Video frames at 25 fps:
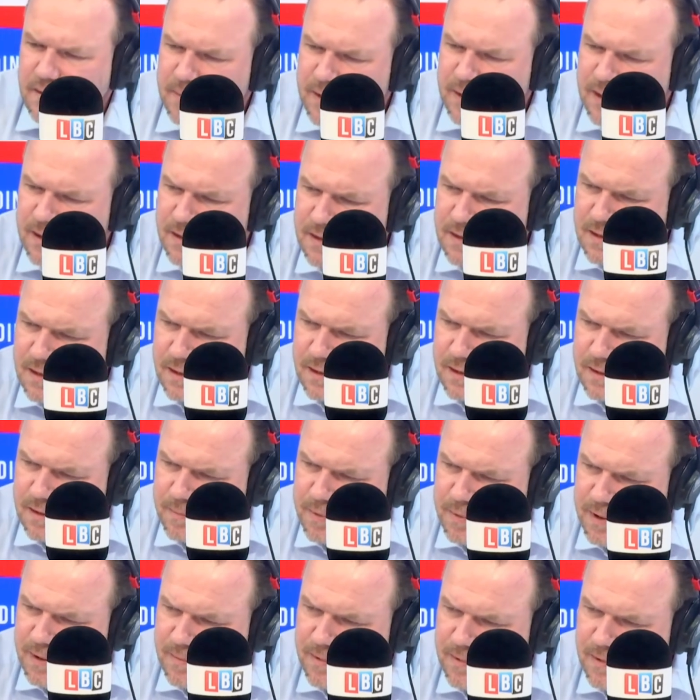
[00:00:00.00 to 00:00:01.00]
It's because
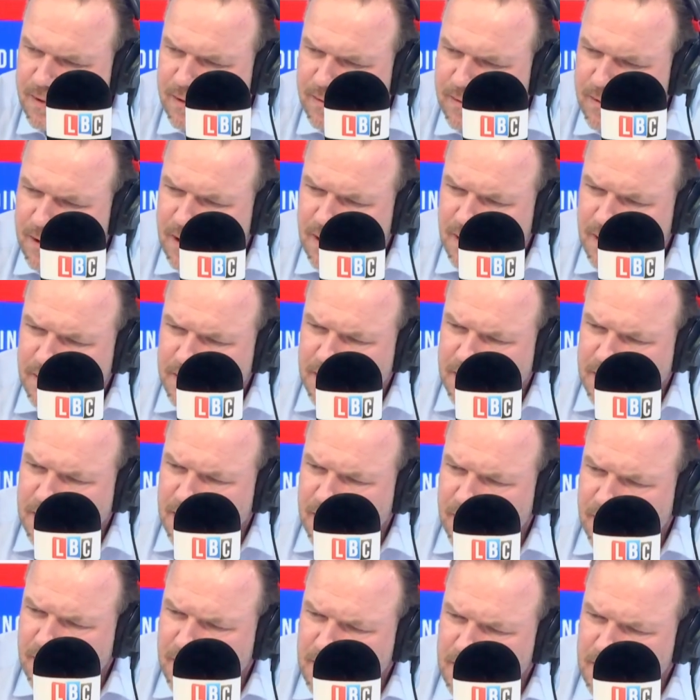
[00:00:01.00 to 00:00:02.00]
the people who are determined